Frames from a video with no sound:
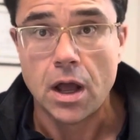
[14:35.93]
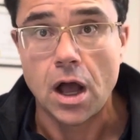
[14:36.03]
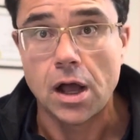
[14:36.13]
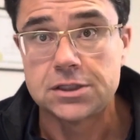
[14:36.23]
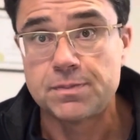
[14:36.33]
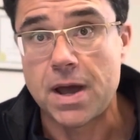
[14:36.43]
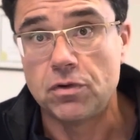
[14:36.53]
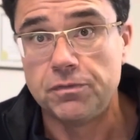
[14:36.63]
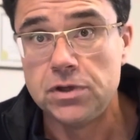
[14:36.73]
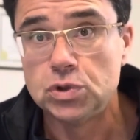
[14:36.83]
uh, spinal
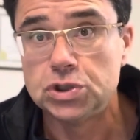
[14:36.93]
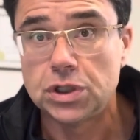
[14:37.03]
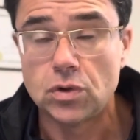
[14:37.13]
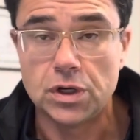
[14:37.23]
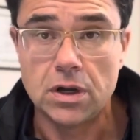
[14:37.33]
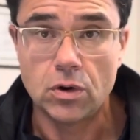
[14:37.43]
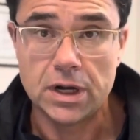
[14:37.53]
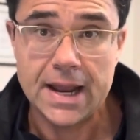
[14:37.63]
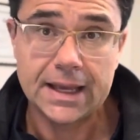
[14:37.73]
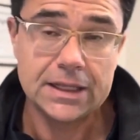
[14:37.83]
fusion or, or
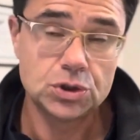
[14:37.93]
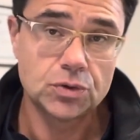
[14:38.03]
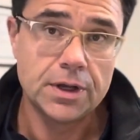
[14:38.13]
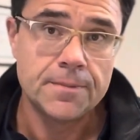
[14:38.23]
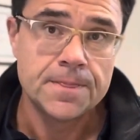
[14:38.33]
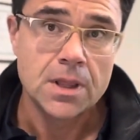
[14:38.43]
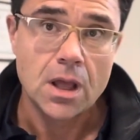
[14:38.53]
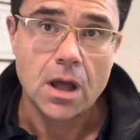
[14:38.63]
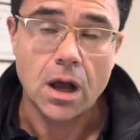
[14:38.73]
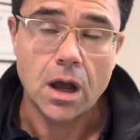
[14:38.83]
neck injury,
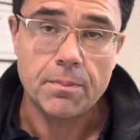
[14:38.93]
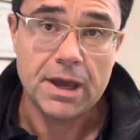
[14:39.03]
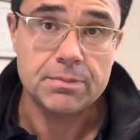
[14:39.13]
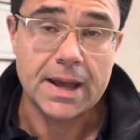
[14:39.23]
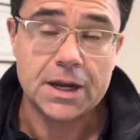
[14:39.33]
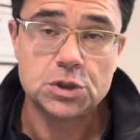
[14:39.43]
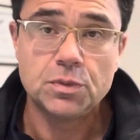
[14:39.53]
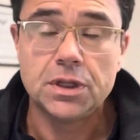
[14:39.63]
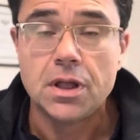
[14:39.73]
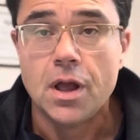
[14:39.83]
uh, pain
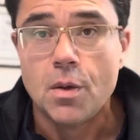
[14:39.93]
management.